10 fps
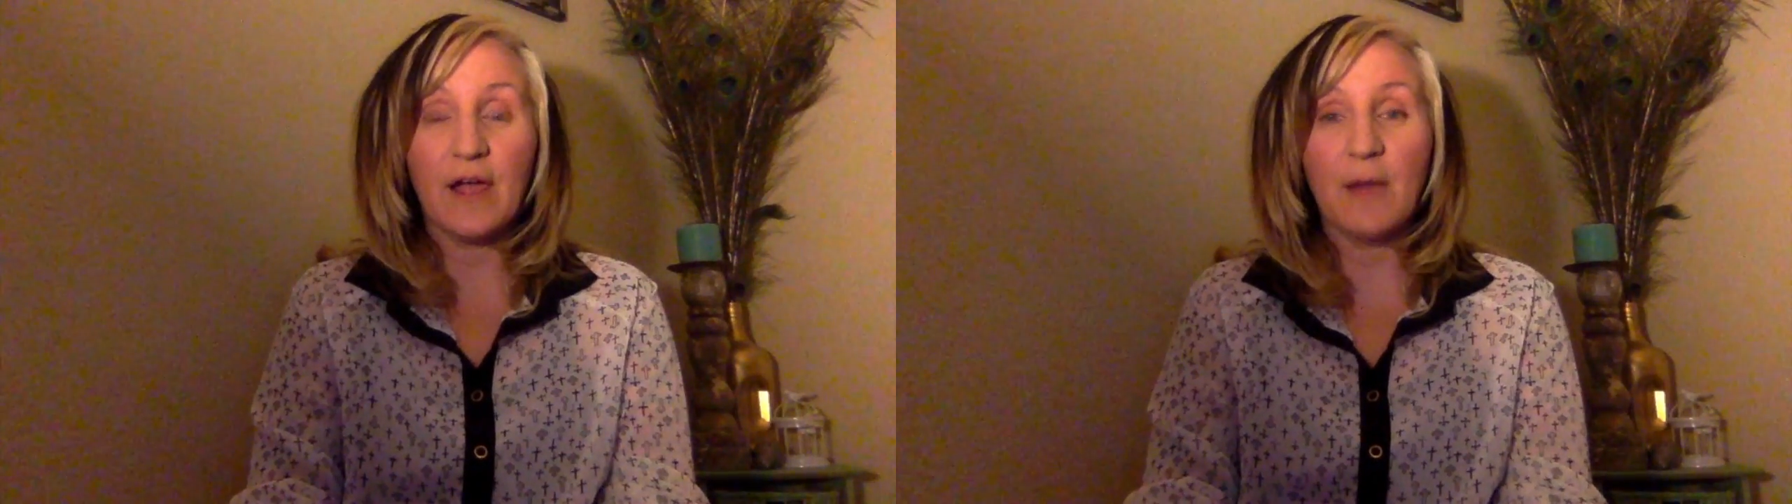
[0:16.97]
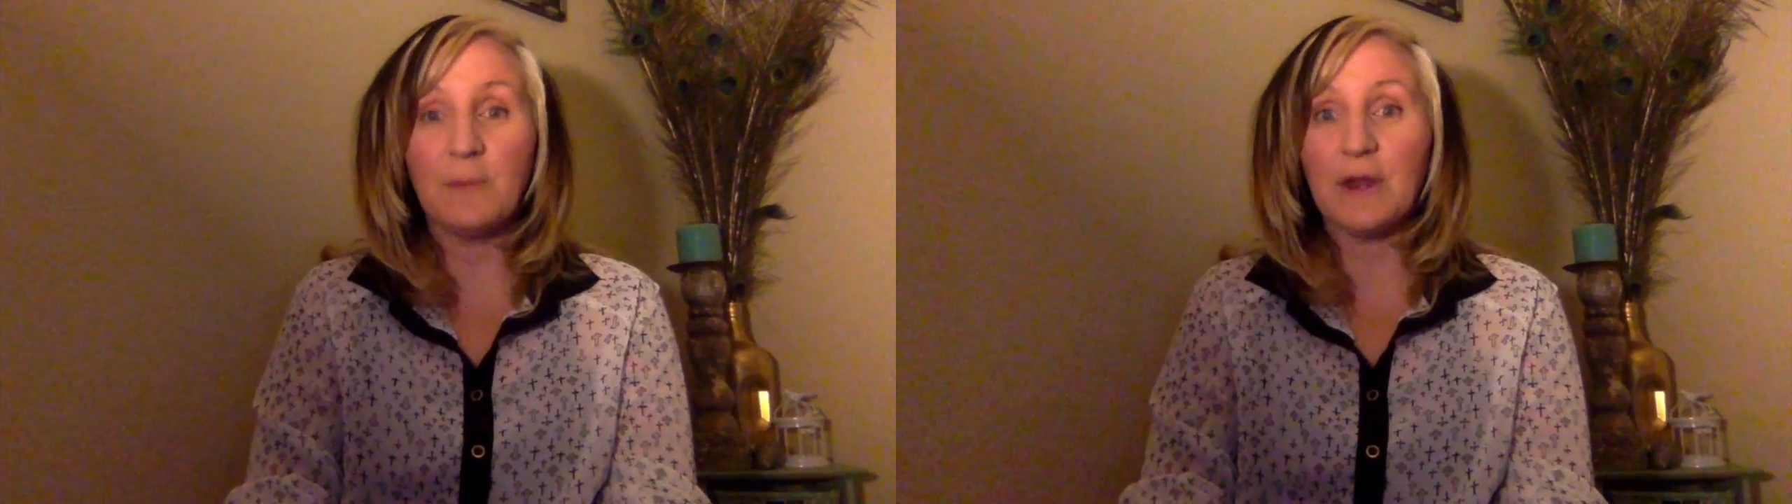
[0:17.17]

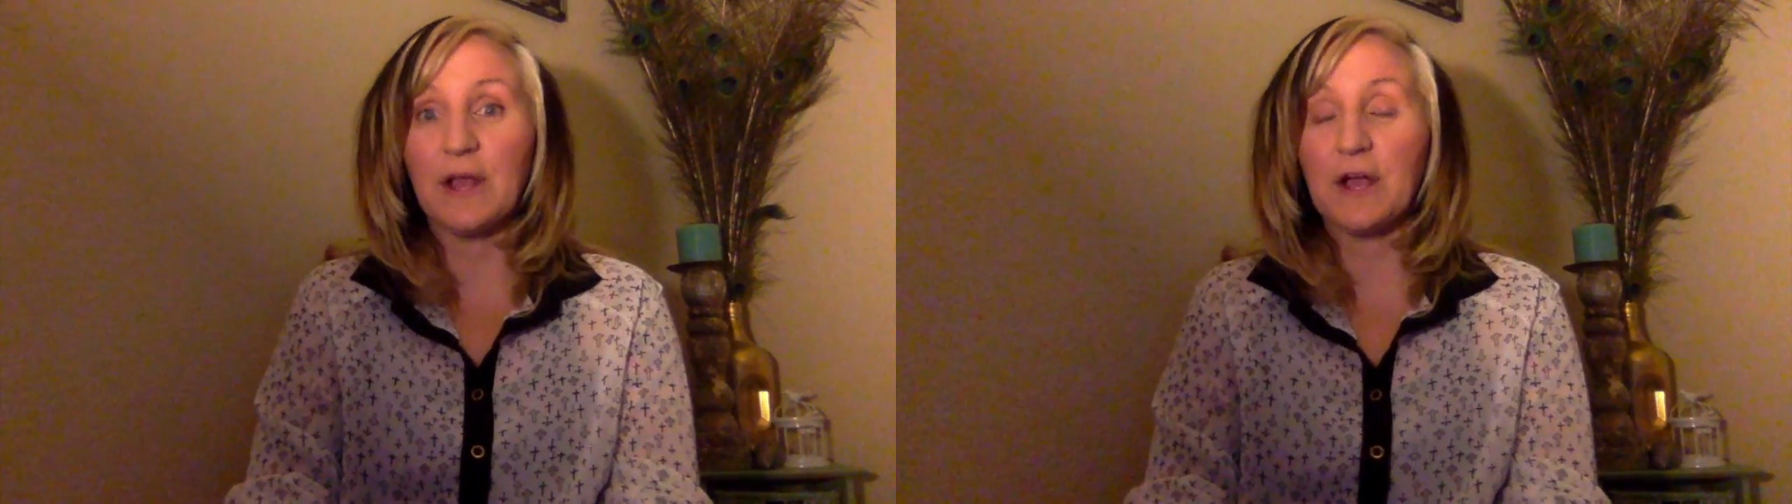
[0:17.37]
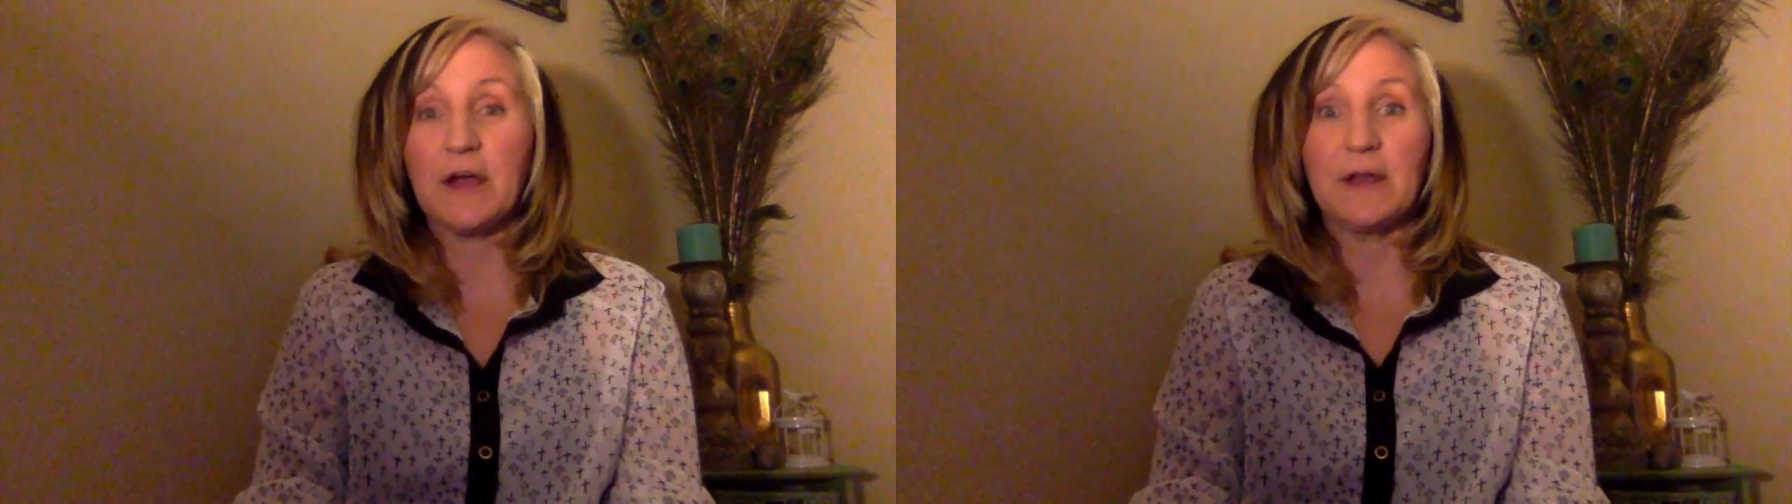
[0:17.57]
I'm gonna
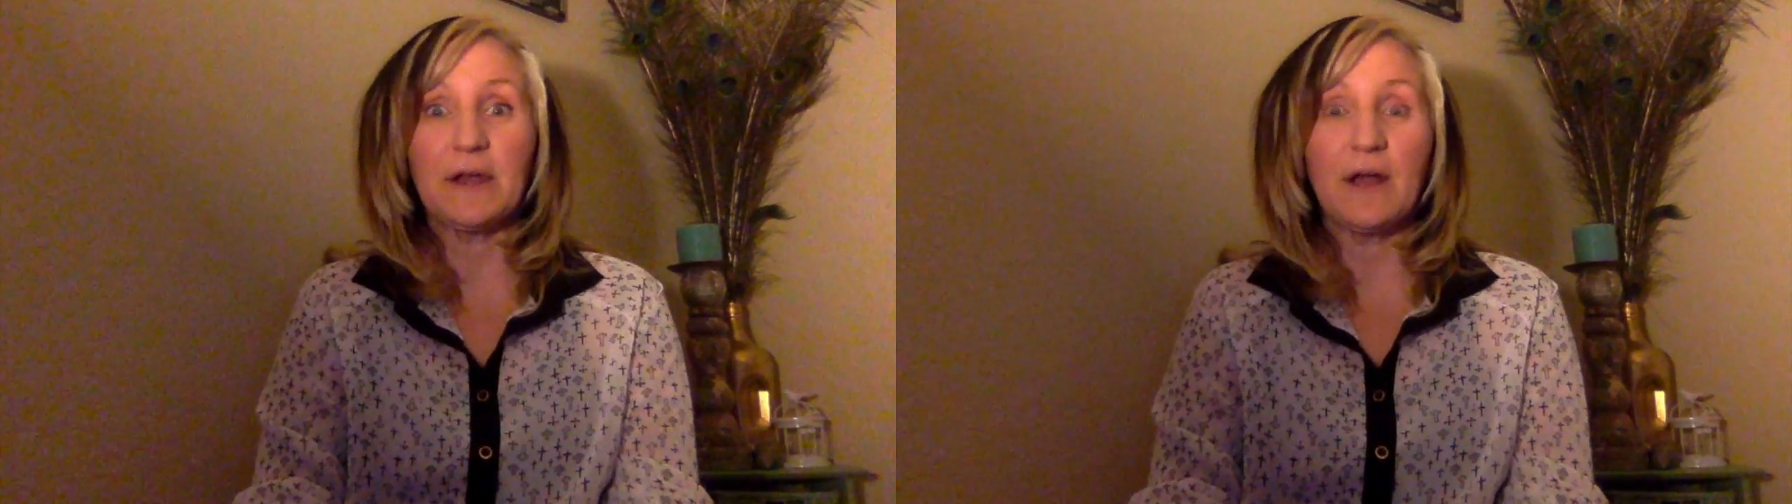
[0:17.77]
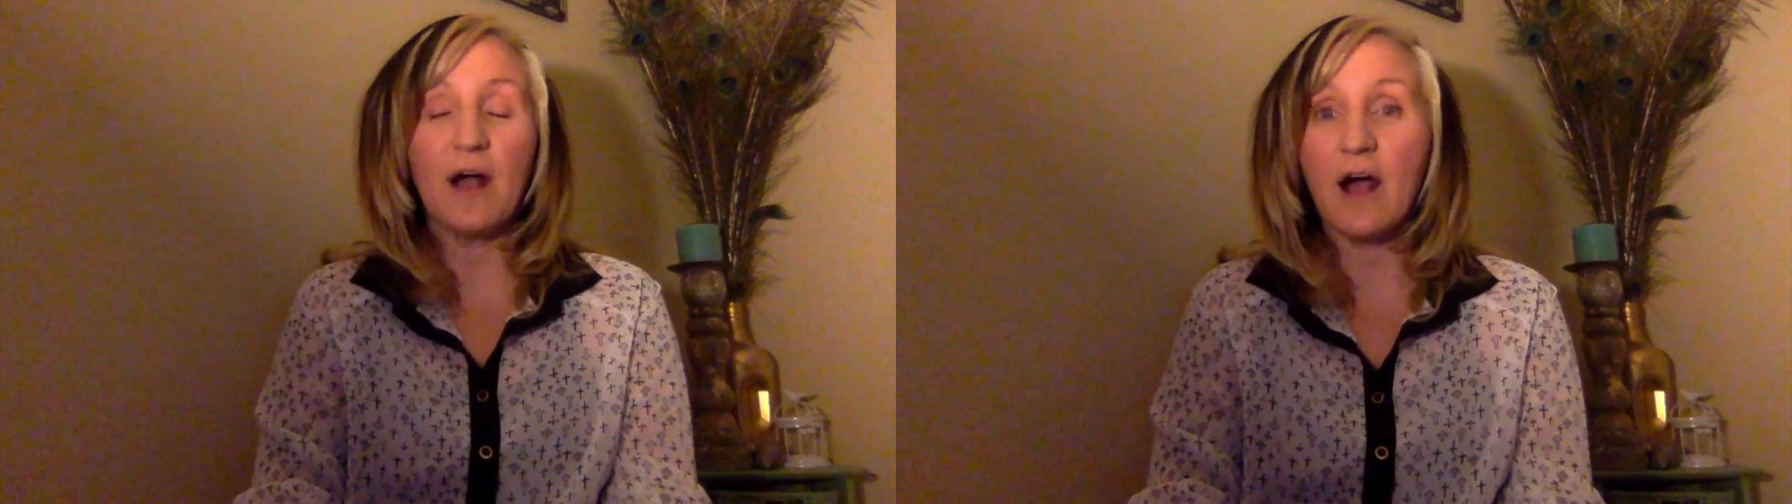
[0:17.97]
cut it
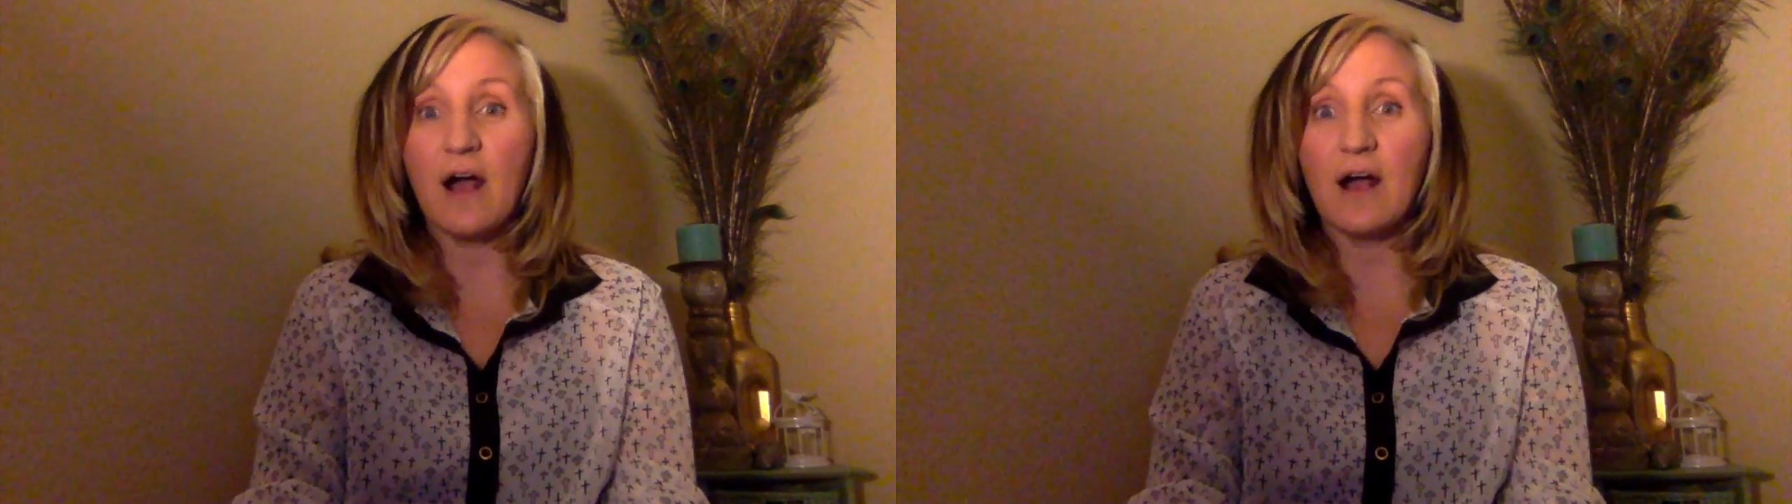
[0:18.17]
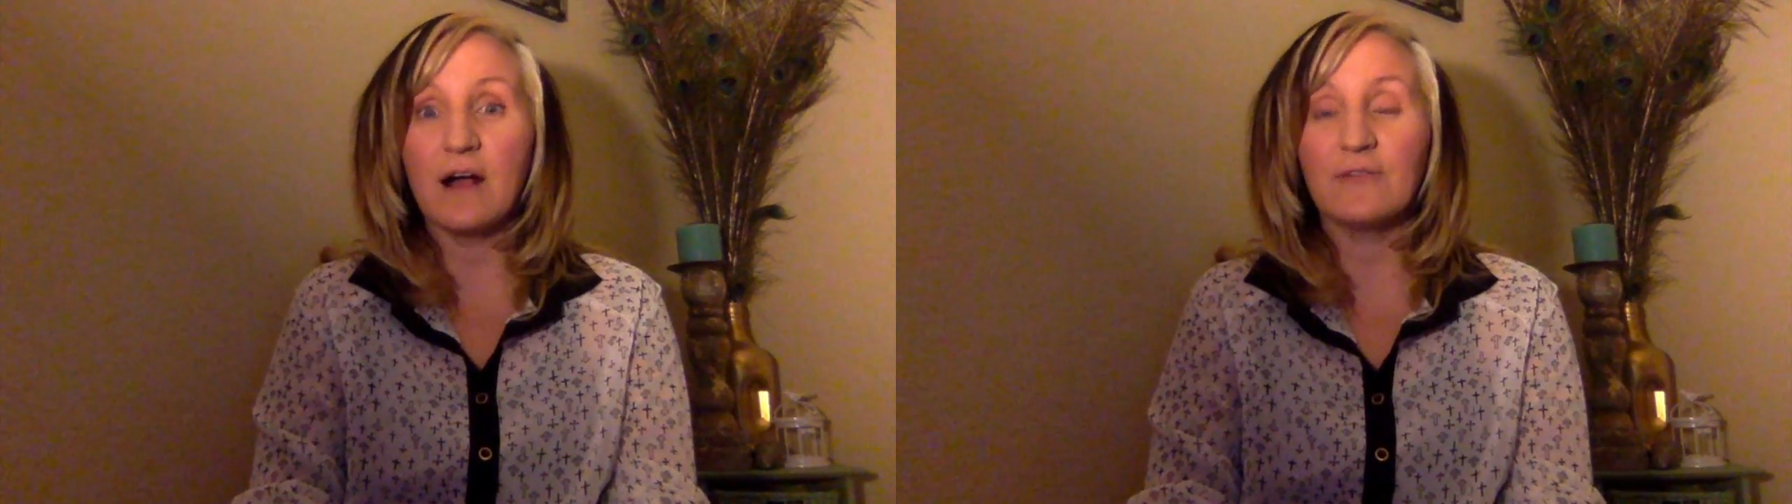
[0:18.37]

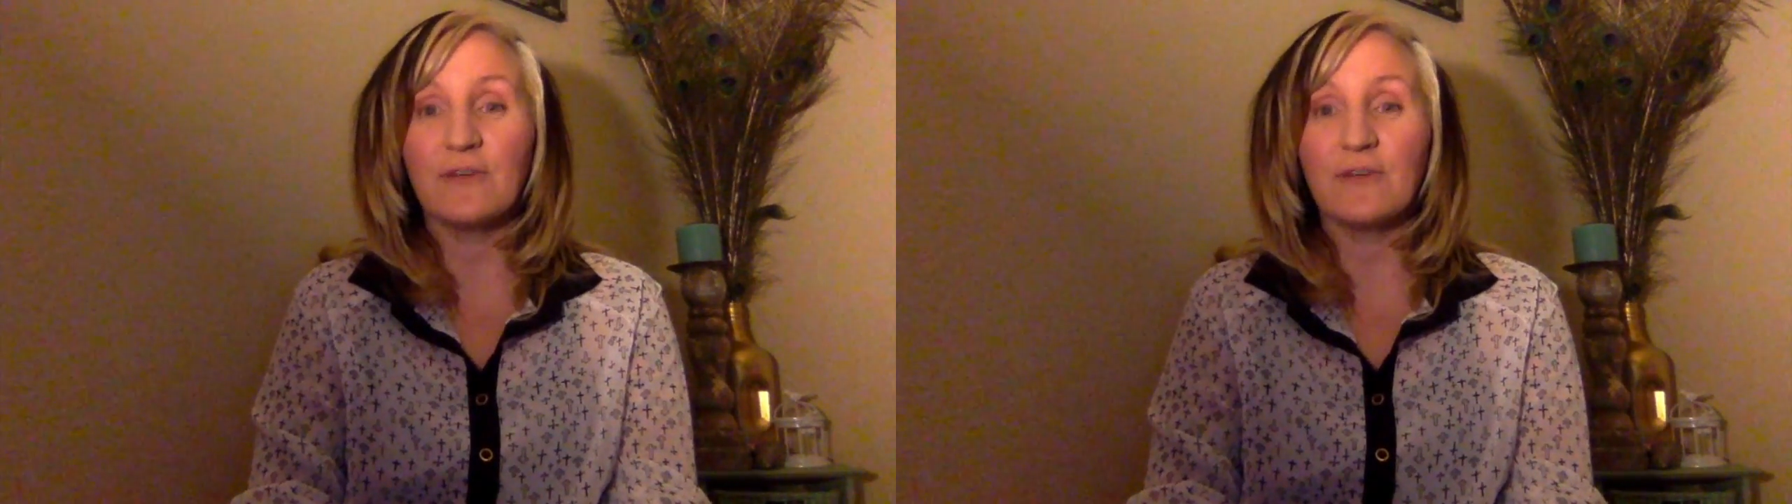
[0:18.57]
off,